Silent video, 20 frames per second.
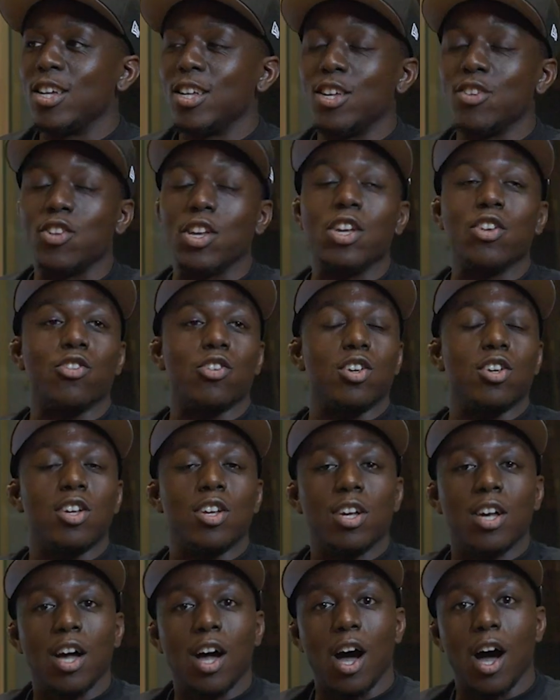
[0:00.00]
It's easy.
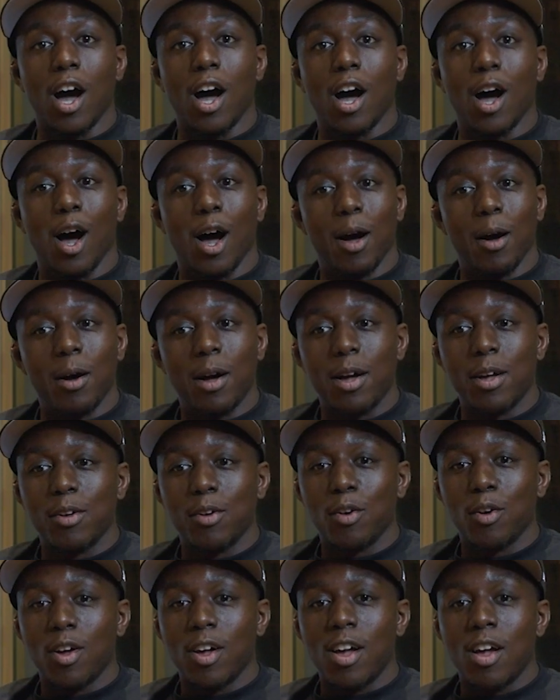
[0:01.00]

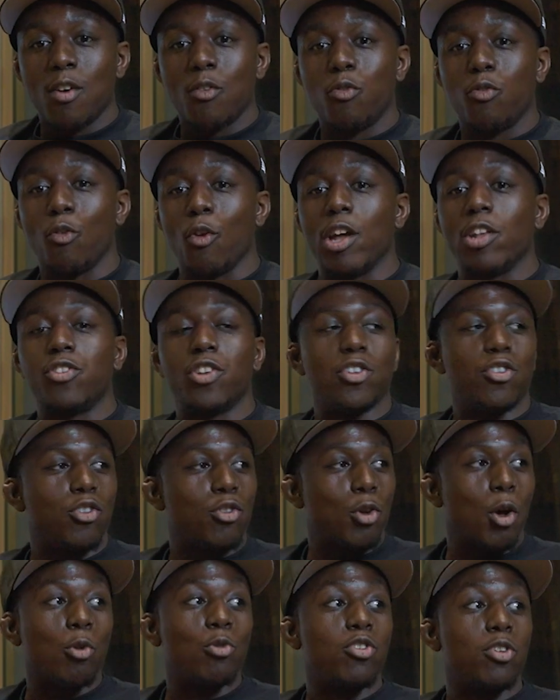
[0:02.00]
Francis is
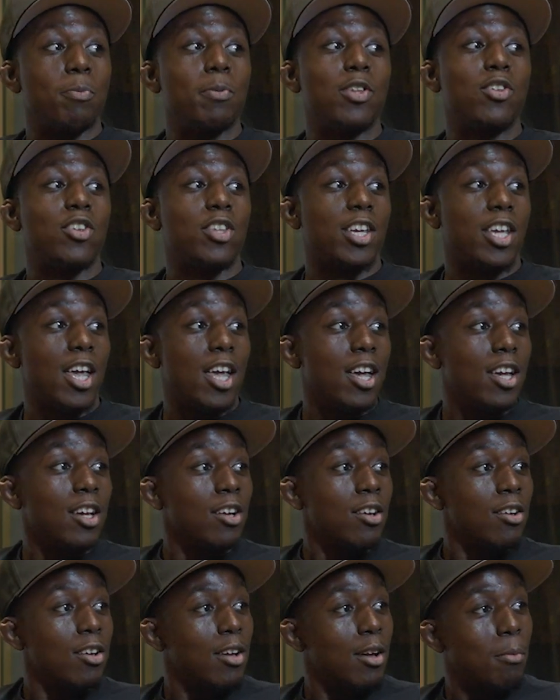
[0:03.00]
gonna send me to the king.
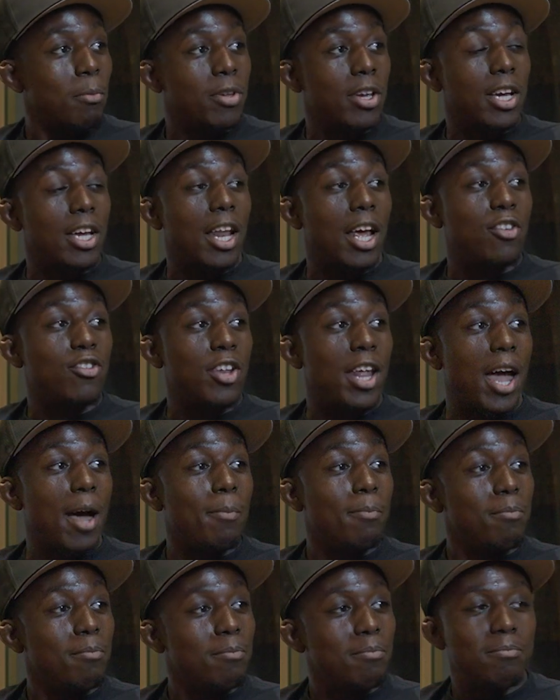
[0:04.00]
I'm gonna take a nice
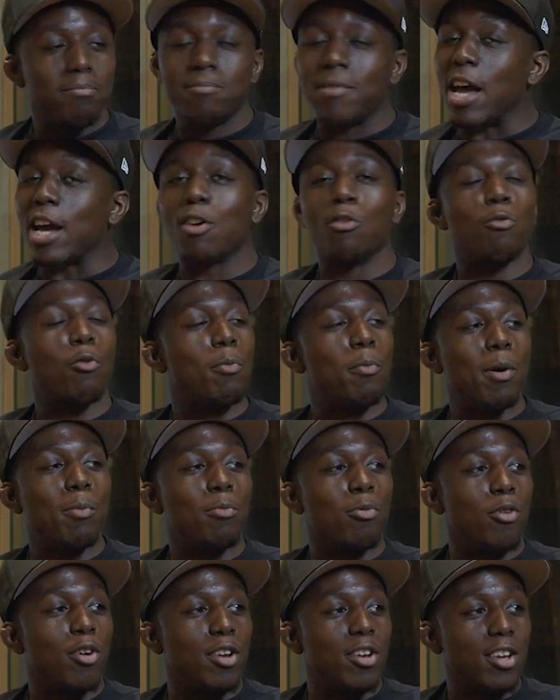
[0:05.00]
nap. I'm not gonna
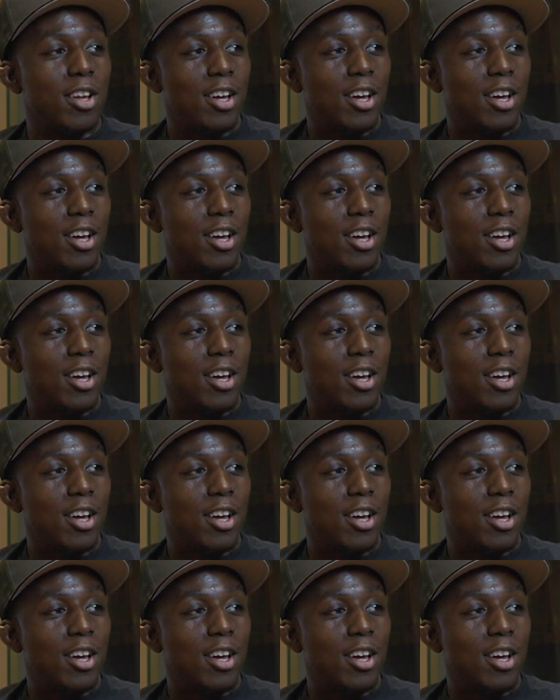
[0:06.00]
remember it.